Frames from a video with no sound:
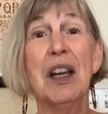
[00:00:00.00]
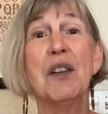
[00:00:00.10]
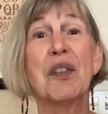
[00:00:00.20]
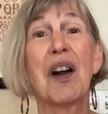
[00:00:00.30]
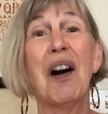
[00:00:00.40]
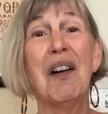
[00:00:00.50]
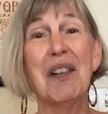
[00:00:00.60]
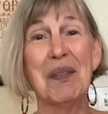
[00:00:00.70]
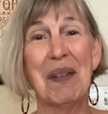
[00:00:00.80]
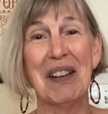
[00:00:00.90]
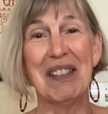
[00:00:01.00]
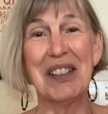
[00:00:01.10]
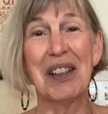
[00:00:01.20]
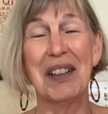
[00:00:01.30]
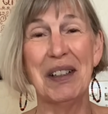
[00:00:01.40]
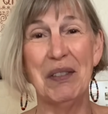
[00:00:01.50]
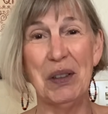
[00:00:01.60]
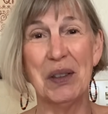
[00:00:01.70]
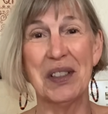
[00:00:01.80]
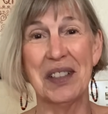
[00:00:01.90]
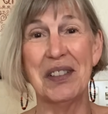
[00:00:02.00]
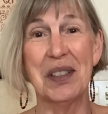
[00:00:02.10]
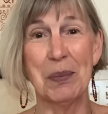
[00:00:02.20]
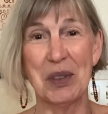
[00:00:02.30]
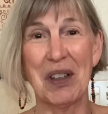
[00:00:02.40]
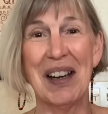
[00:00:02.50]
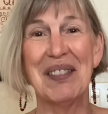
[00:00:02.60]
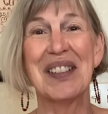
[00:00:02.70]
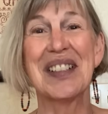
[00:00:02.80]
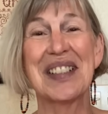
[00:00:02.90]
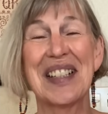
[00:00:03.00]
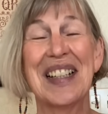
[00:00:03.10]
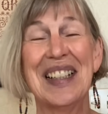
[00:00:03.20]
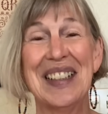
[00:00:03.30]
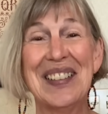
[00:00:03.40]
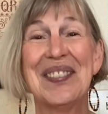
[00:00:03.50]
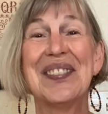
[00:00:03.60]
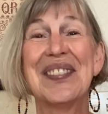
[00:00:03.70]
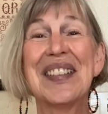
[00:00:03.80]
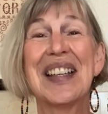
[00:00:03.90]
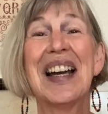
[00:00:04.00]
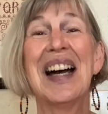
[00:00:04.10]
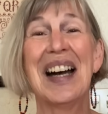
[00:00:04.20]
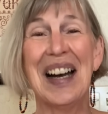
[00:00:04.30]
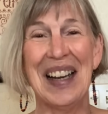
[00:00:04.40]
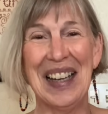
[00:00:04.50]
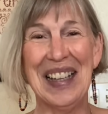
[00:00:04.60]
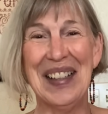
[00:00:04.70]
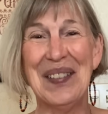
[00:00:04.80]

For all of my returning viewers and subscribers, hi.